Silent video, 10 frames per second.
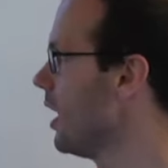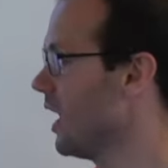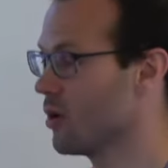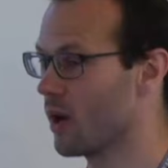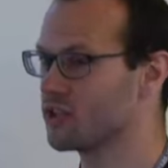
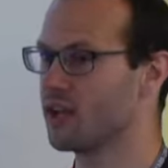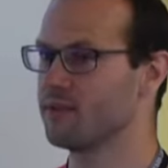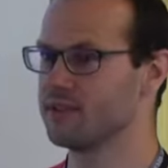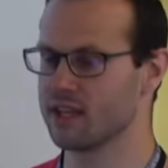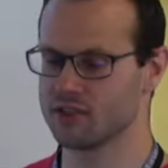And crankshaft
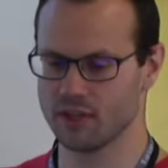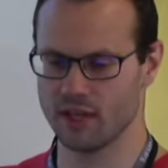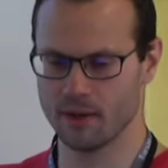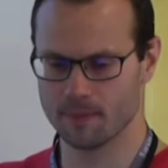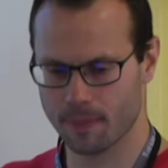has
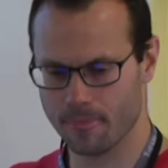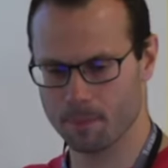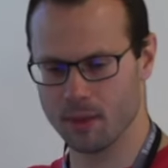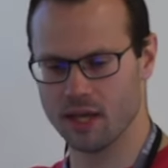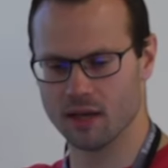actually
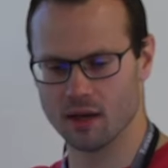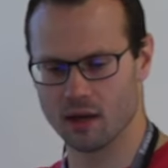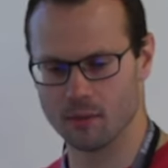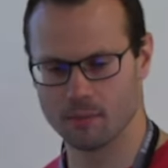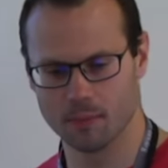been,
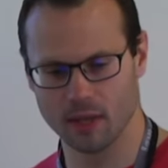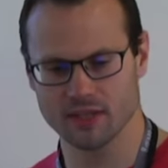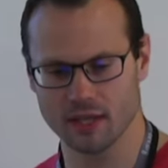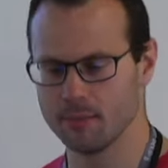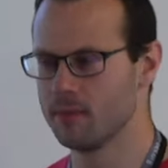uh, my
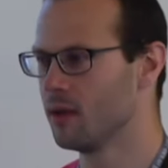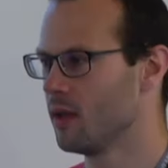team